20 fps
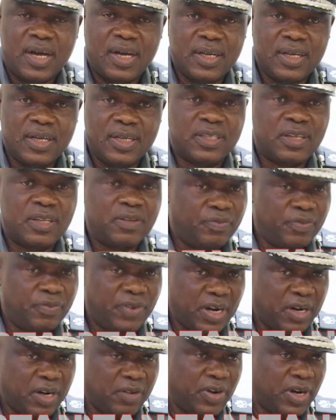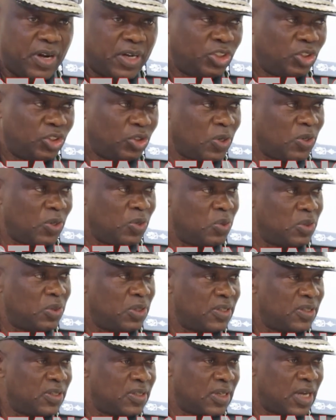It's a very, very short
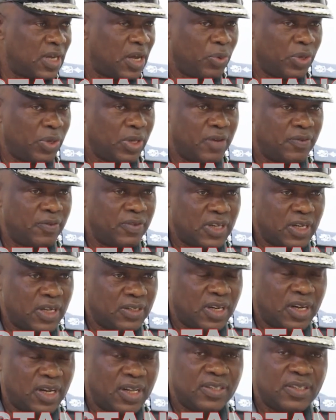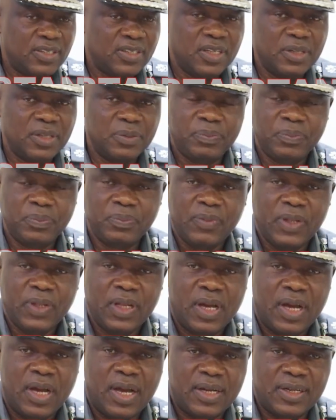notice that we gave His Excellency.
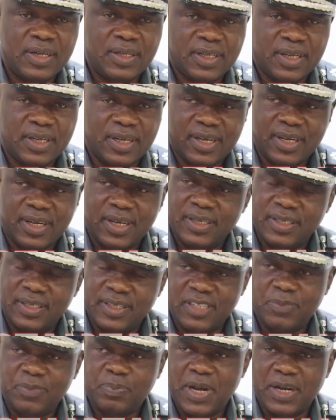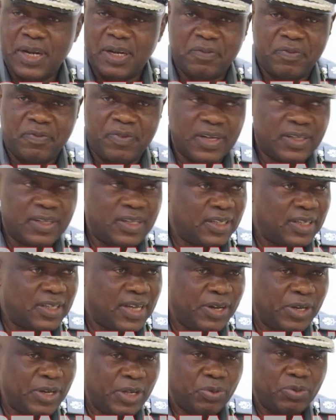And despite the fact that
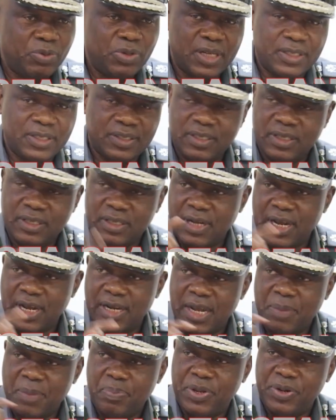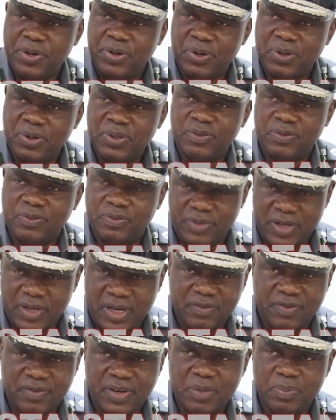I knew that at that period,
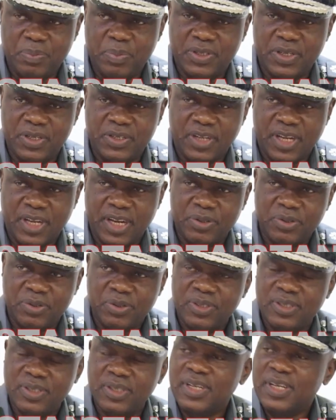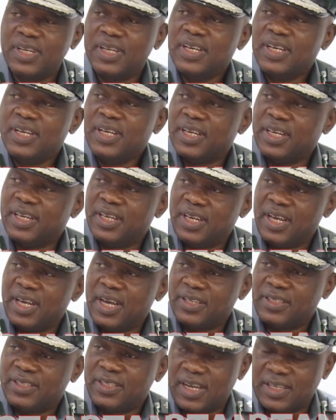very, very busy schedules, he
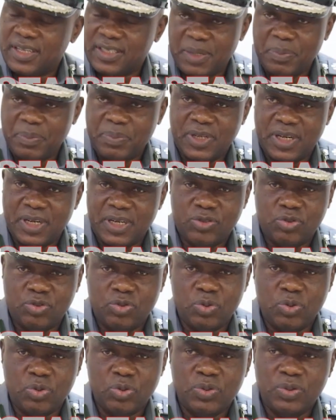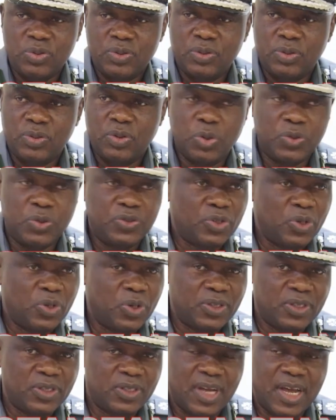has accepted to host
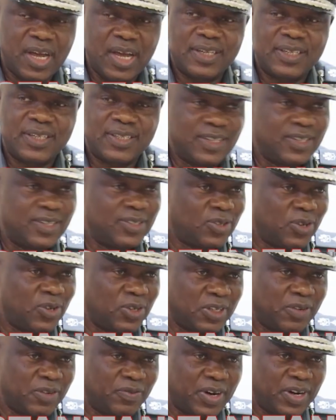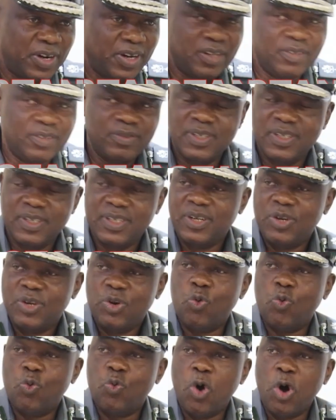us, and in such a very
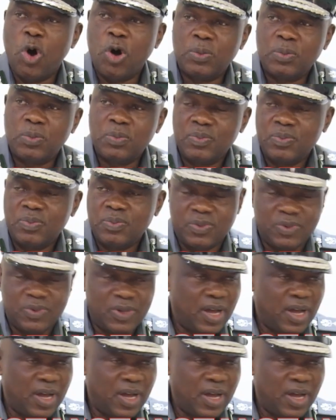warm